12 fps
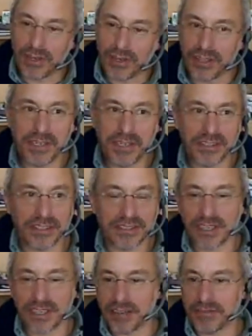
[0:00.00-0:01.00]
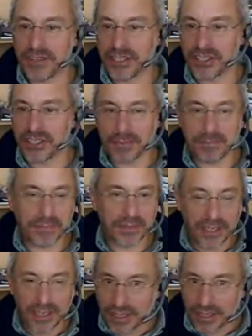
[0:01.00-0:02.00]
one of the pieces uh, finished up
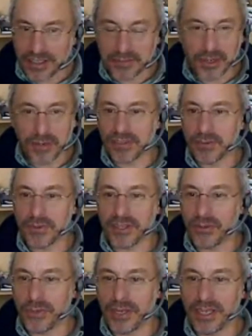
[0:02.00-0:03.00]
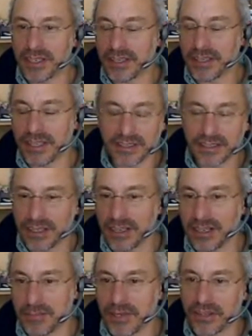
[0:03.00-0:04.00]
um, hopefully within the week, and then
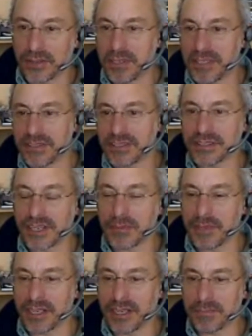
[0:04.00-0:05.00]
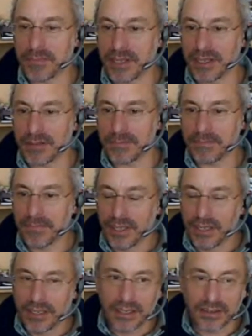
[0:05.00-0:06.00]
um, other pieces coming up um,
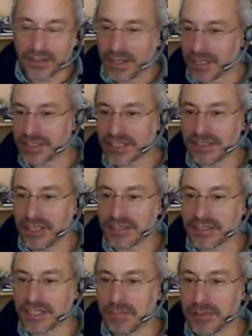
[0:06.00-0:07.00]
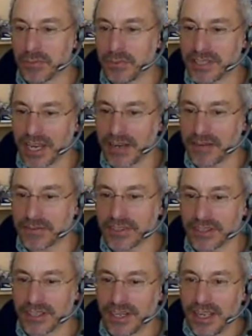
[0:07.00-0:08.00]
you know, the next next couple of weeks
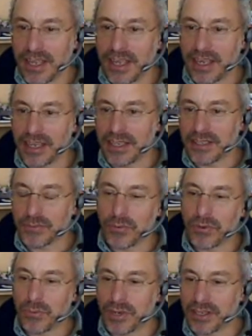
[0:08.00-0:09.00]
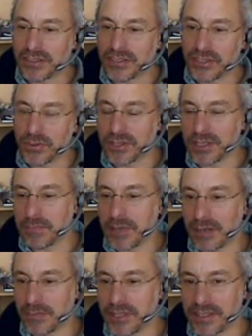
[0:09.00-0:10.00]
after. And what we wanted to do at the
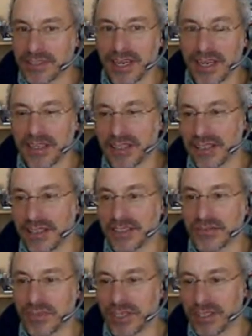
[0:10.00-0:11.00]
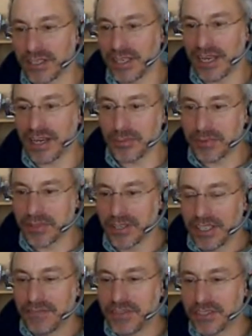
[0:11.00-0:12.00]
bottom of the tank is really help
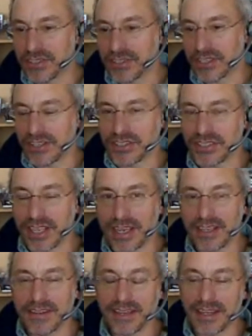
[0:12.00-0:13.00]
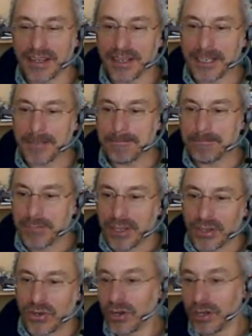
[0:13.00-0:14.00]
visitors understand that um,
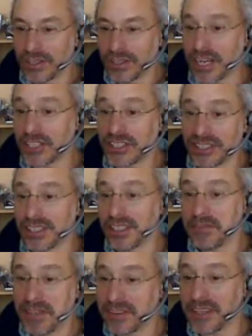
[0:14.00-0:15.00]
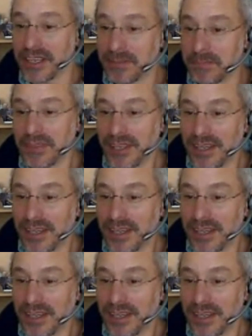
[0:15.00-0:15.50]
coral is actually a living thing,